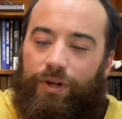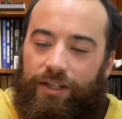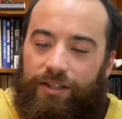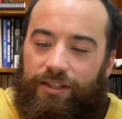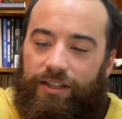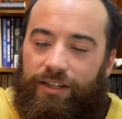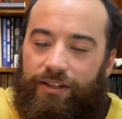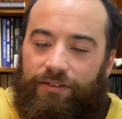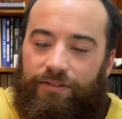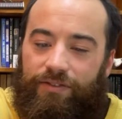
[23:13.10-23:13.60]

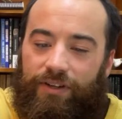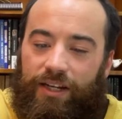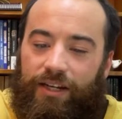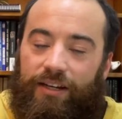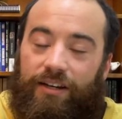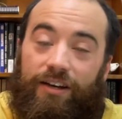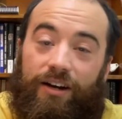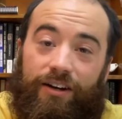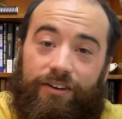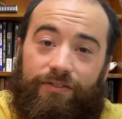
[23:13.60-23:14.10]
We live
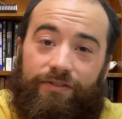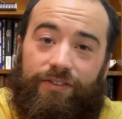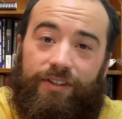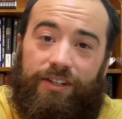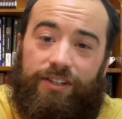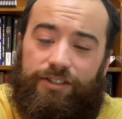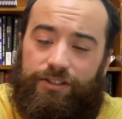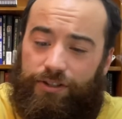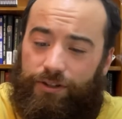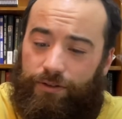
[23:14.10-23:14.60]
in an
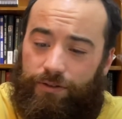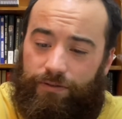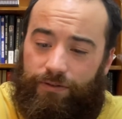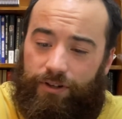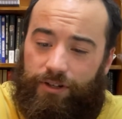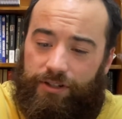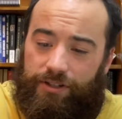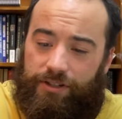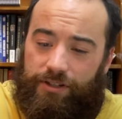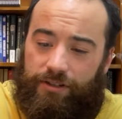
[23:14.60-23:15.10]
unfinished
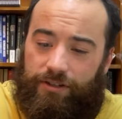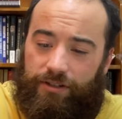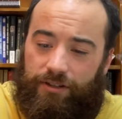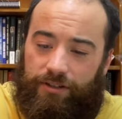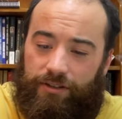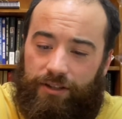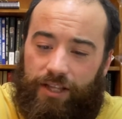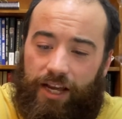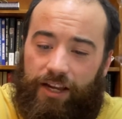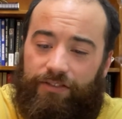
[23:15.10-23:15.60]
universe.
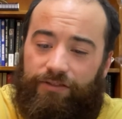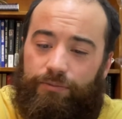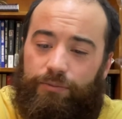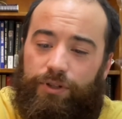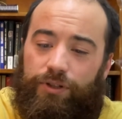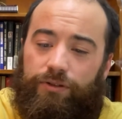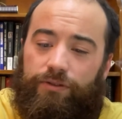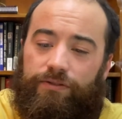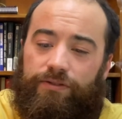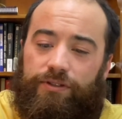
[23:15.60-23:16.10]
Life
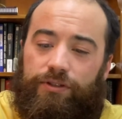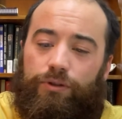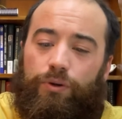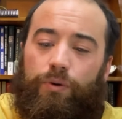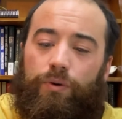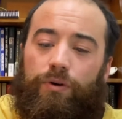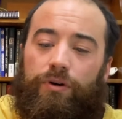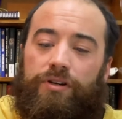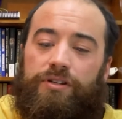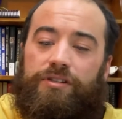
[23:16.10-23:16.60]
moves
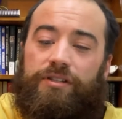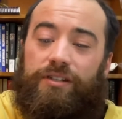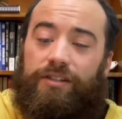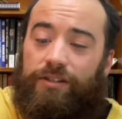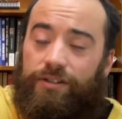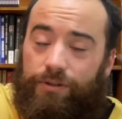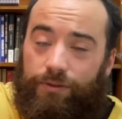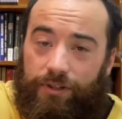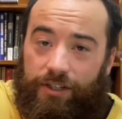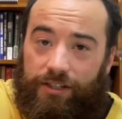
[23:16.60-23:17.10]

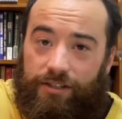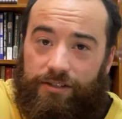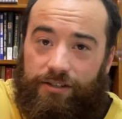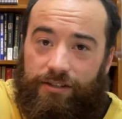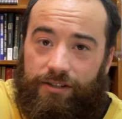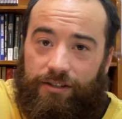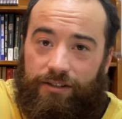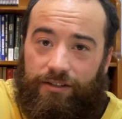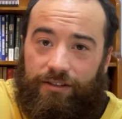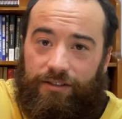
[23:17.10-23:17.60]
towards
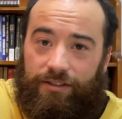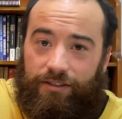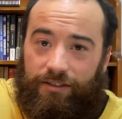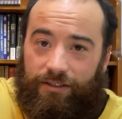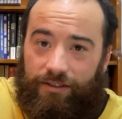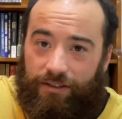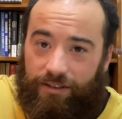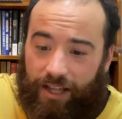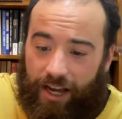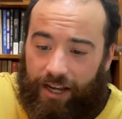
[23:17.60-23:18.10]
newness.
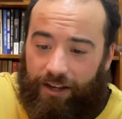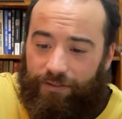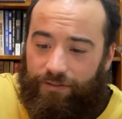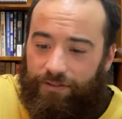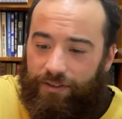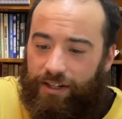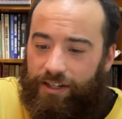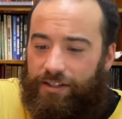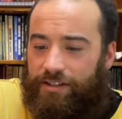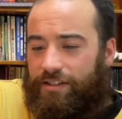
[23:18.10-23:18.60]

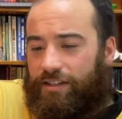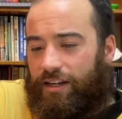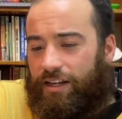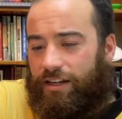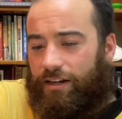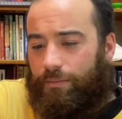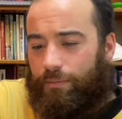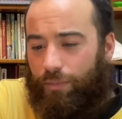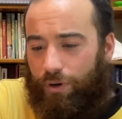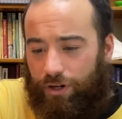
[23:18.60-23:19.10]
Life
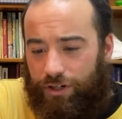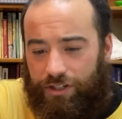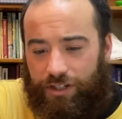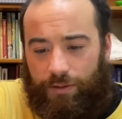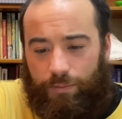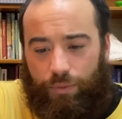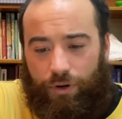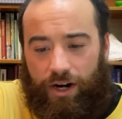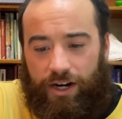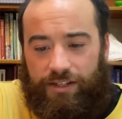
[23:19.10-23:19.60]
is an
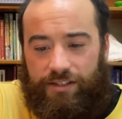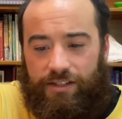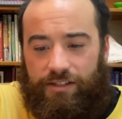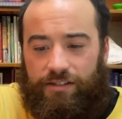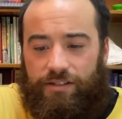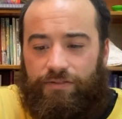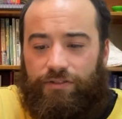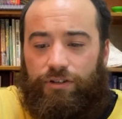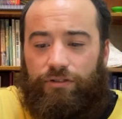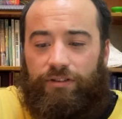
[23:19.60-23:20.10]
emerging
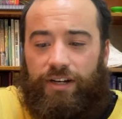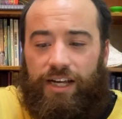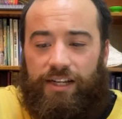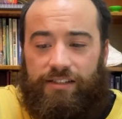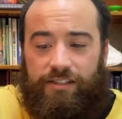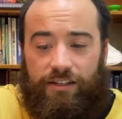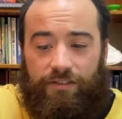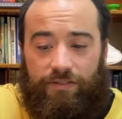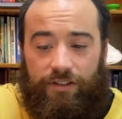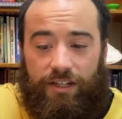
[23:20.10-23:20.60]
process of
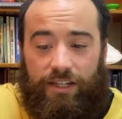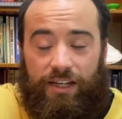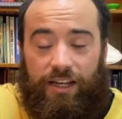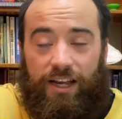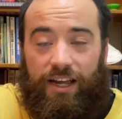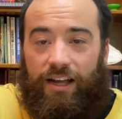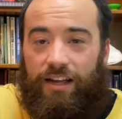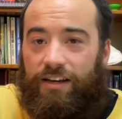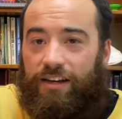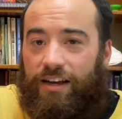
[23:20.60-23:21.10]

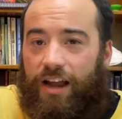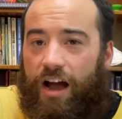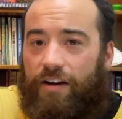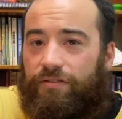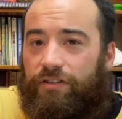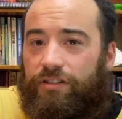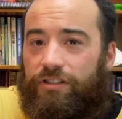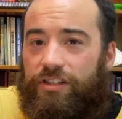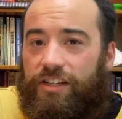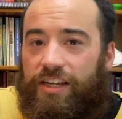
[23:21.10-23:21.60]
creativity,
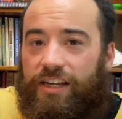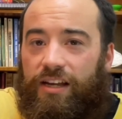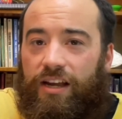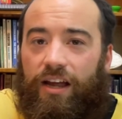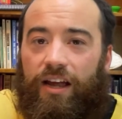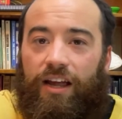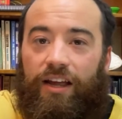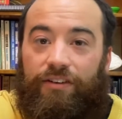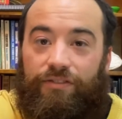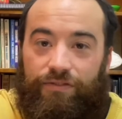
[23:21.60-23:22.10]

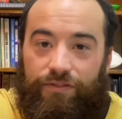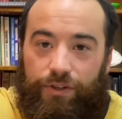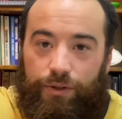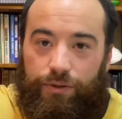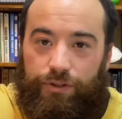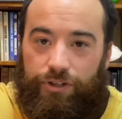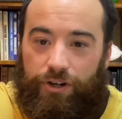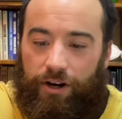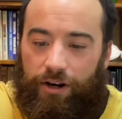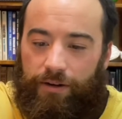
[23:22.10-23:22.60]
novelty, and
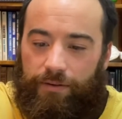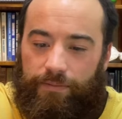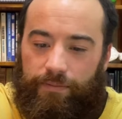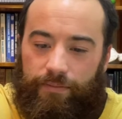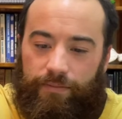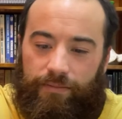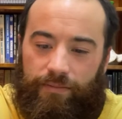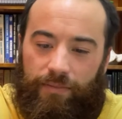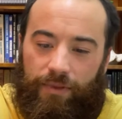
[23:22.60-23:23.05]
future.